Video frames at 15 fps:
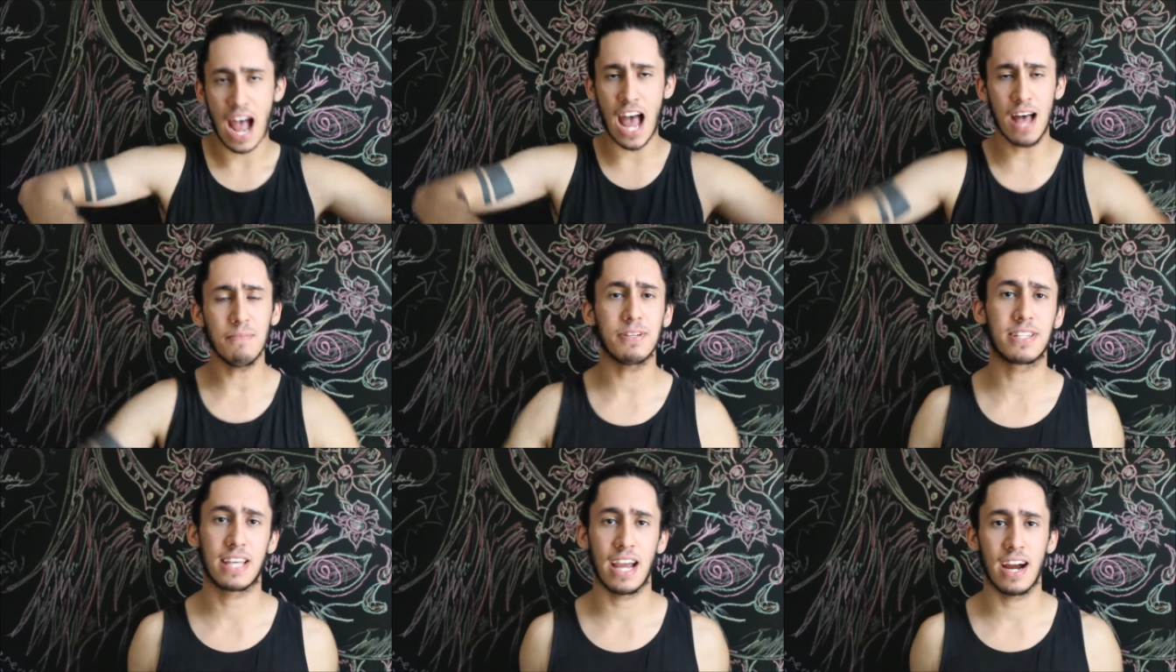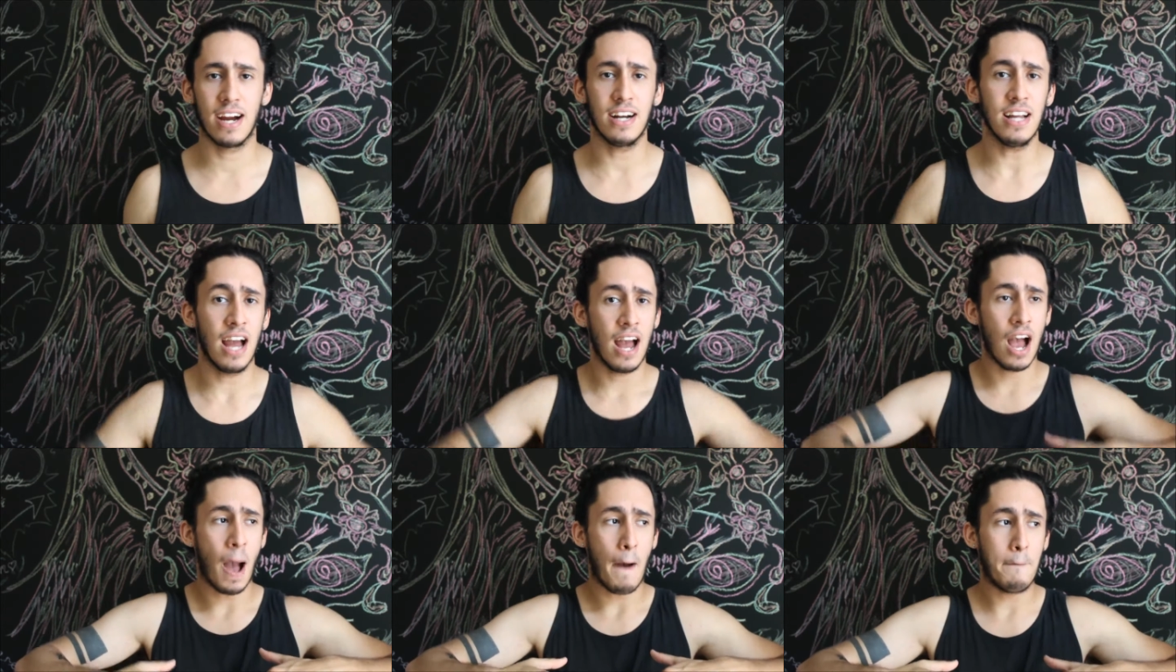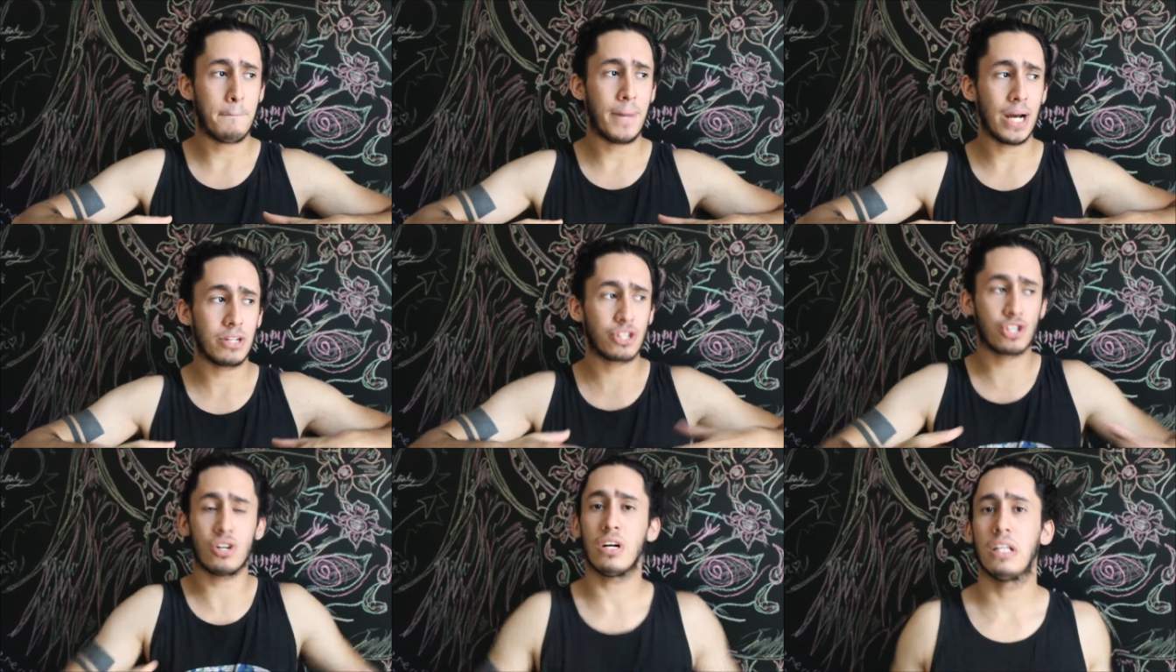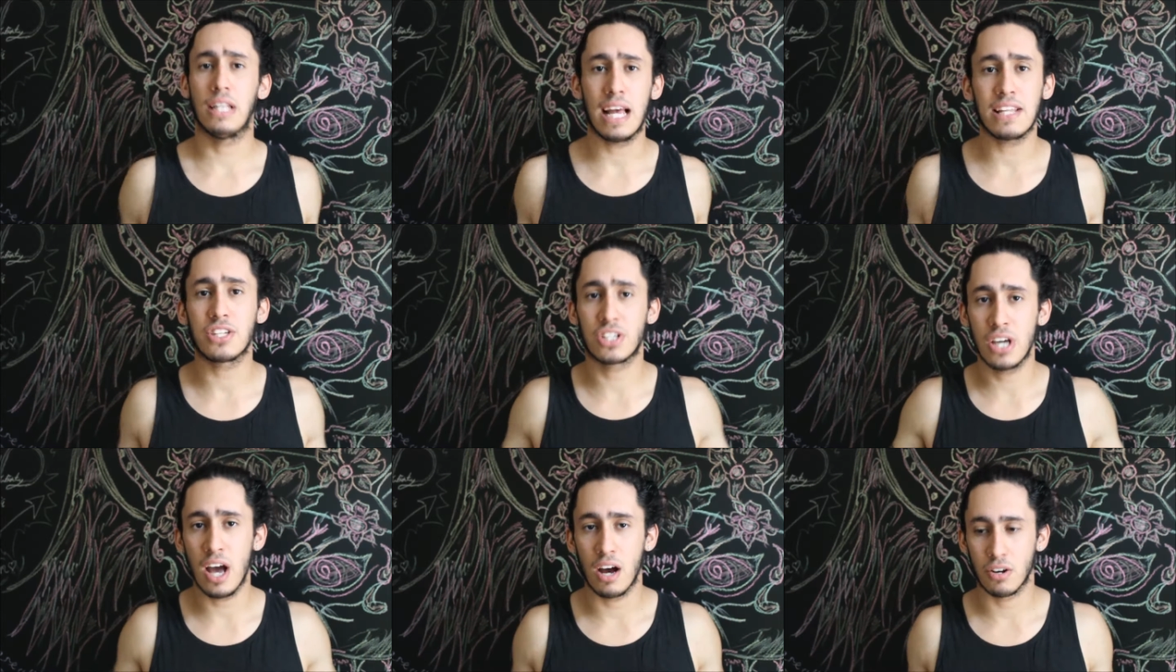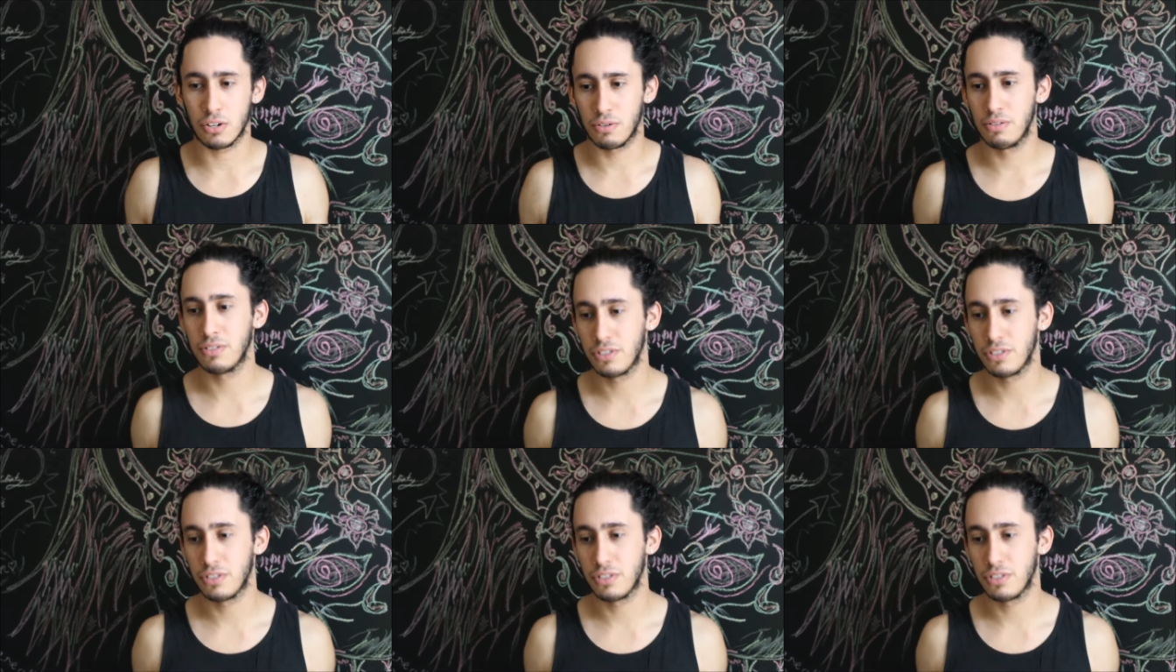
I'm scared, but sure, let's go.